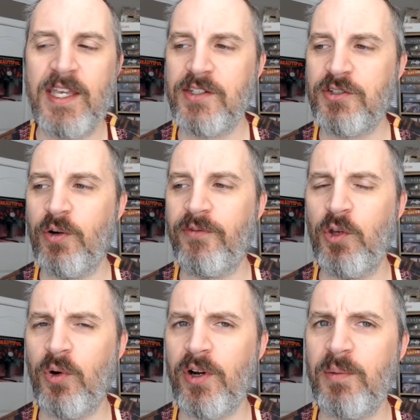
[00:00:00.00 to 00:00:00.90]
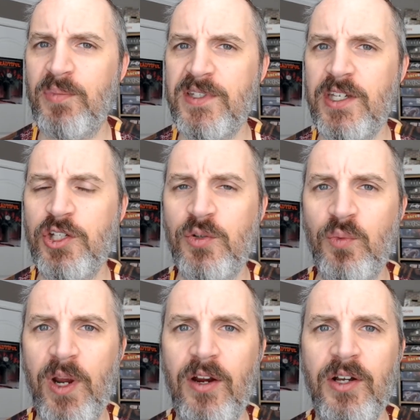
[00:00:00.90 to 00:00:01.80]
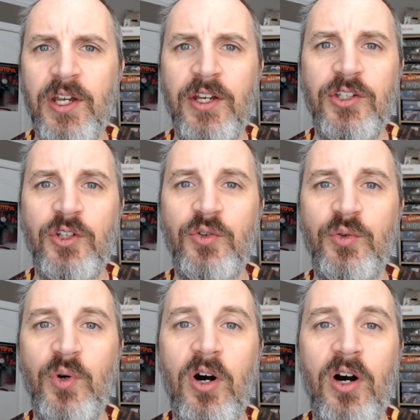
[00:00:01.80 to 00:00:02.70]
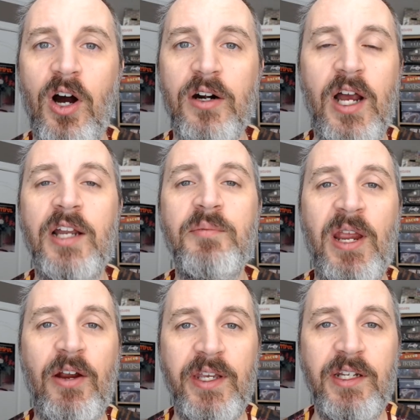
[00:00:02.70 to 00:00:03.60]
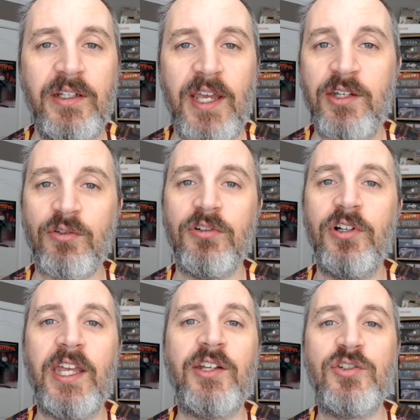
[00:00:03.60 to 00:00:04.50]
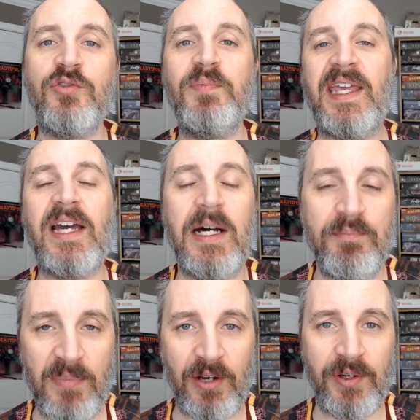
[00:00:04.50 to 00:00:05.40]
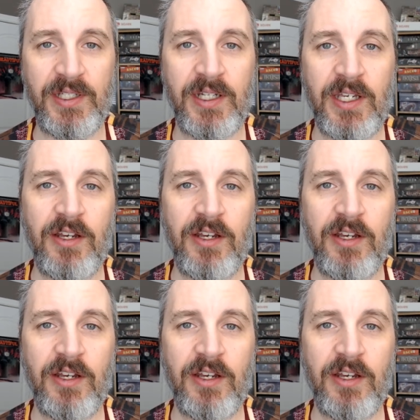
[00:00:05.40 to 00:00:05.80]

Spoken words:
So if you are in a position where you are unmarried and you're looking to become married,